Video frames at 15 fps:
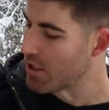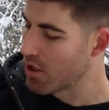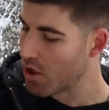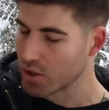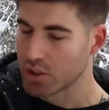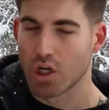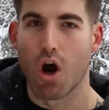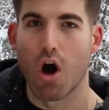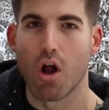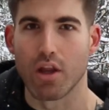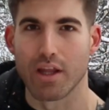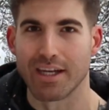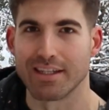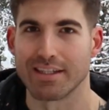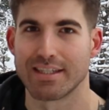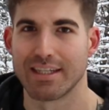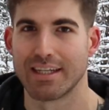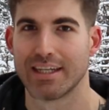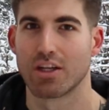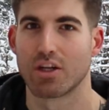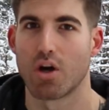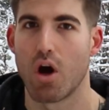called Collins
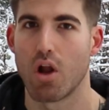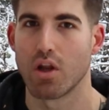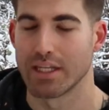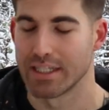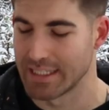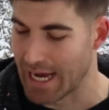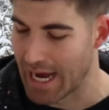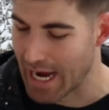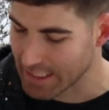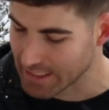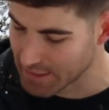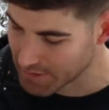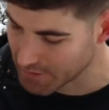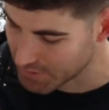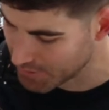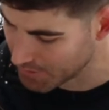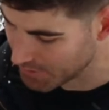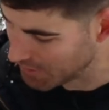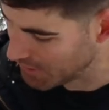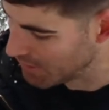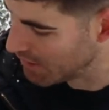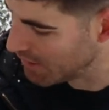Axes.
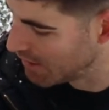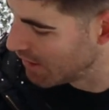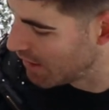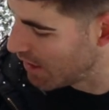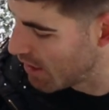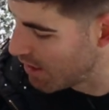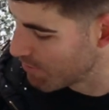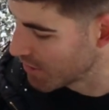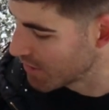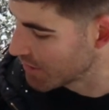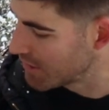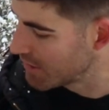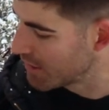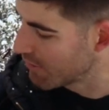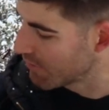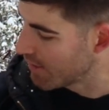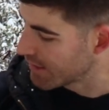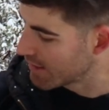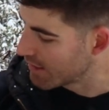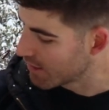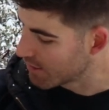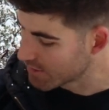You can see it
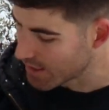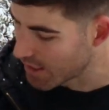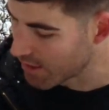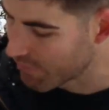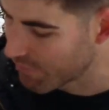right there, it's kind of